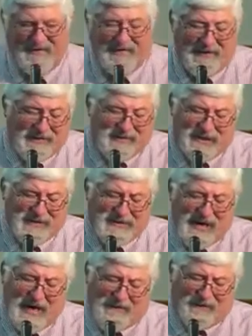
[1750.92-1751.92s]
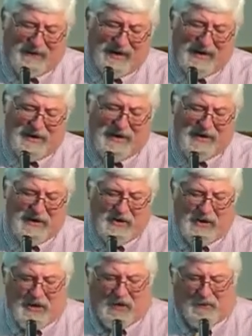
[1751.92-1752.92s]
It's just not fair.
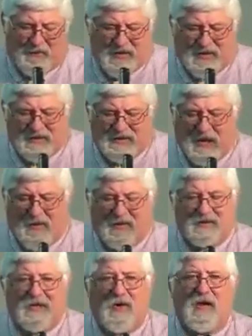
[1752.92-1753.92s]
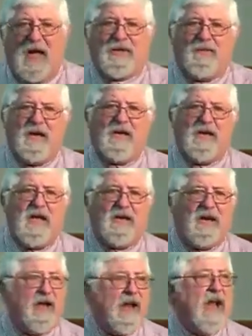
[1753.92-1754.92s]
You know, so-and-so got to be a
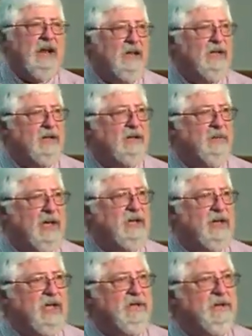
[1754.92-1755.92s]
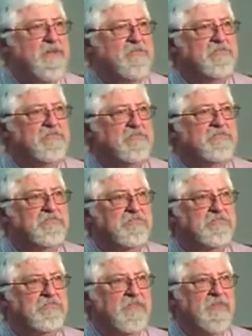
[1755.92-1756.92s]
deacon, and I didn't get to be a deacon.
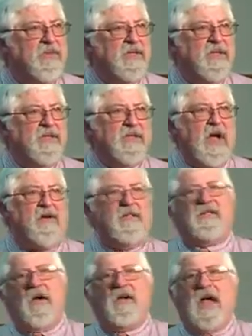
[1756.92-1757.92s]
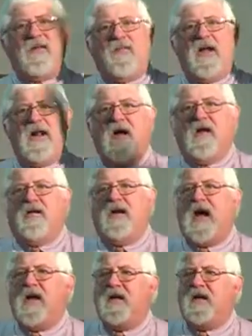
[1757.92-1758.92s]
So-and-so got to be an elder, and
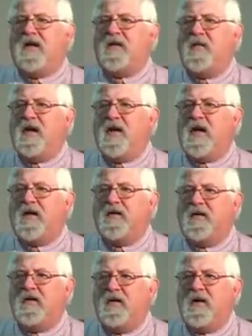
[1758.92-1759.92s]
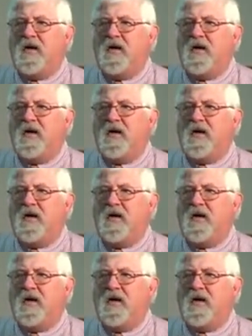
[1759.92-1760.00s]
I didn't get to be an elder.